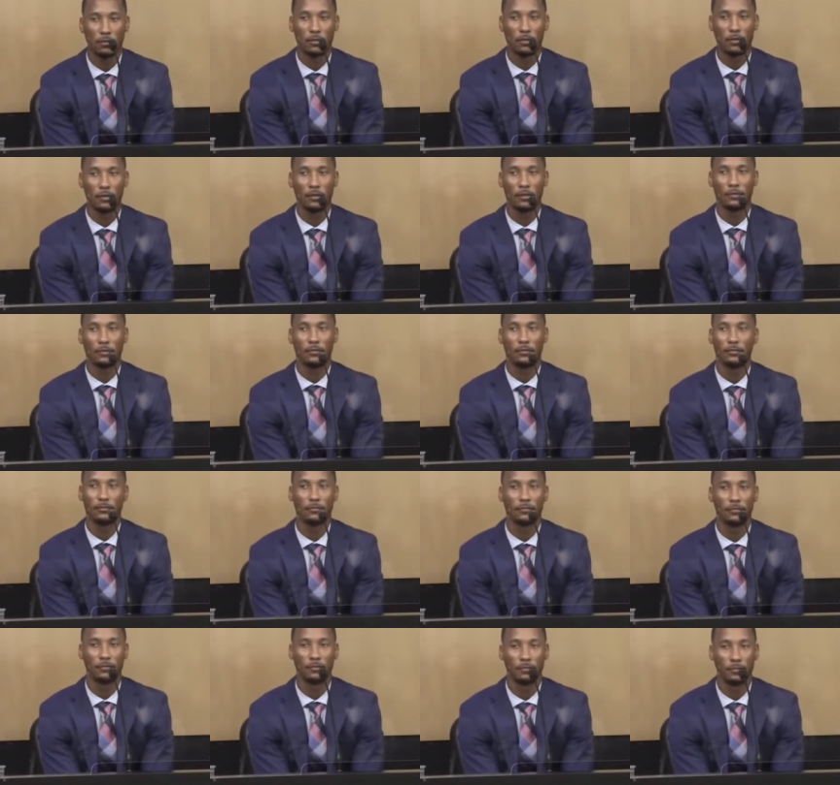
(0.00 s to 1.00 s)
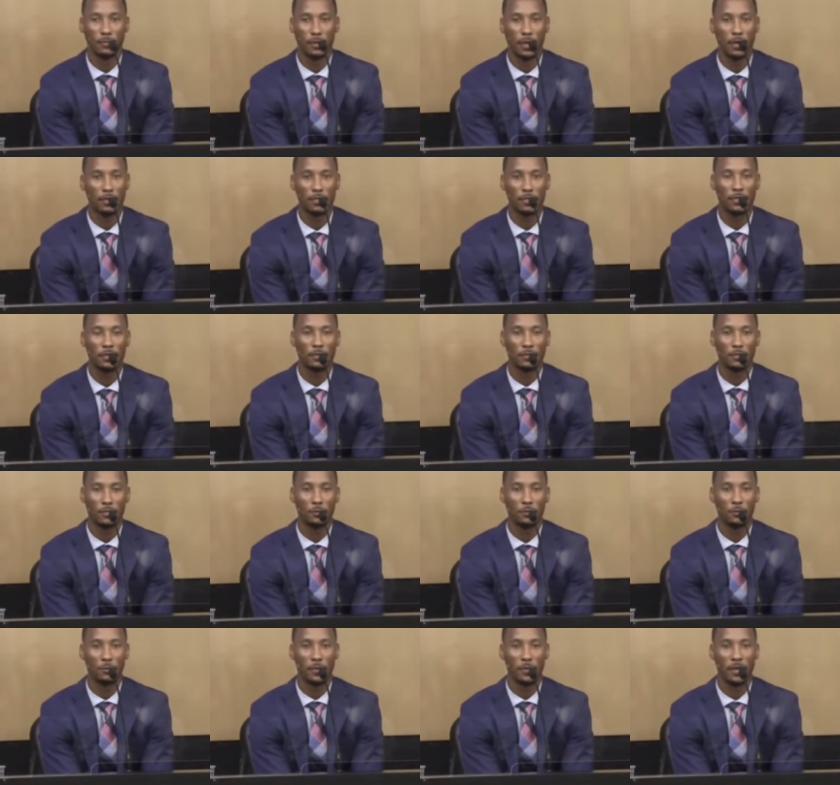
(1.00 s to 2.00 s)
I could tell she
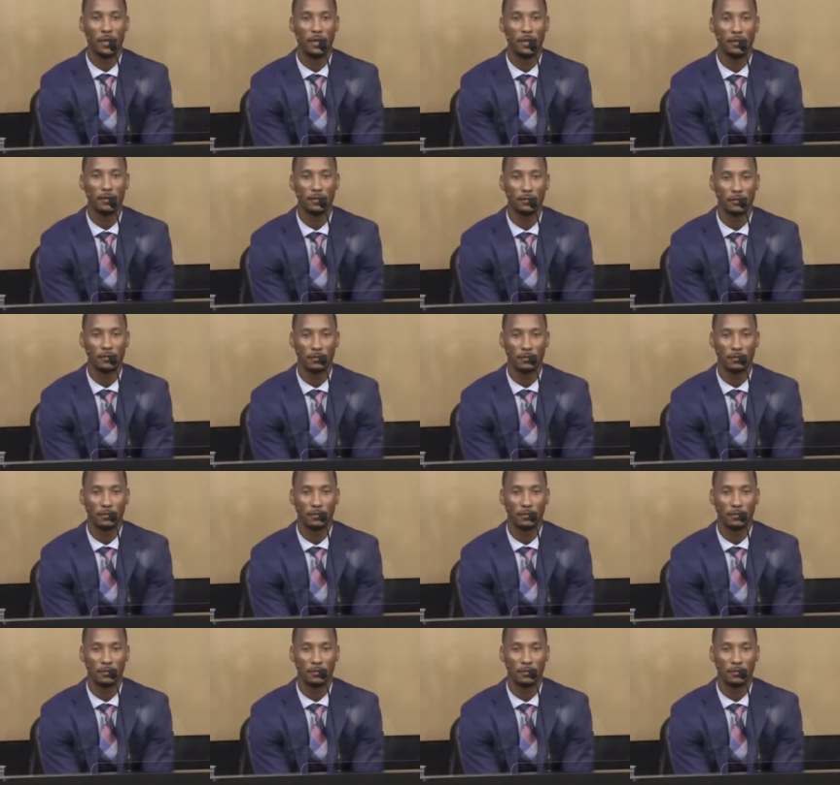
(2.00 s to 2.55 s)
was mad.